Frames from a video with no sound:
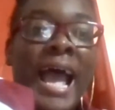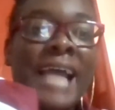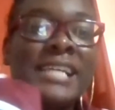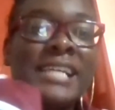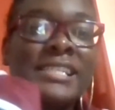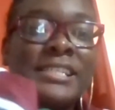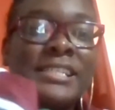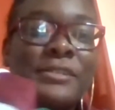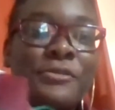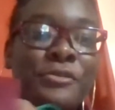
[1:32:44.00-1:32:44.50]

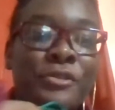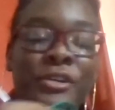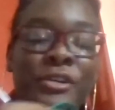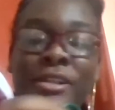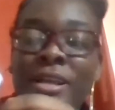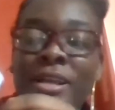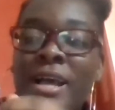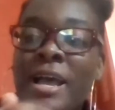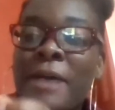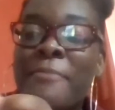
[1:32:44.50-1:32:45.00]
High School
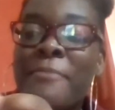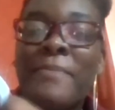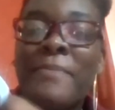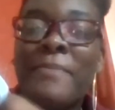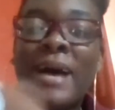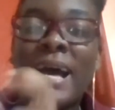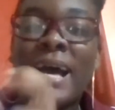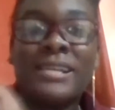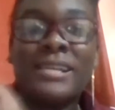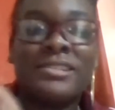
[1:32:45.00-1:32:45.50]

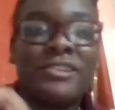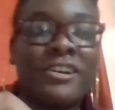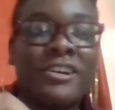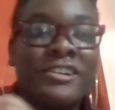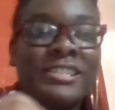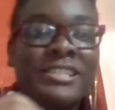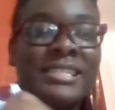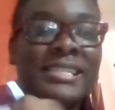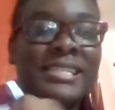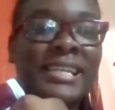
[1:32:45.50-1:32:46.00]
masks.
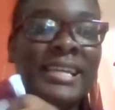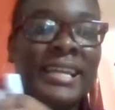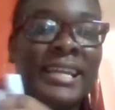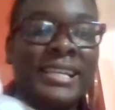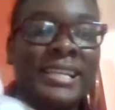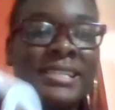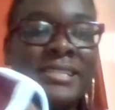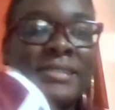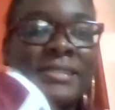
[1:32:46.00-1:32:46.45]
Are you seeing it?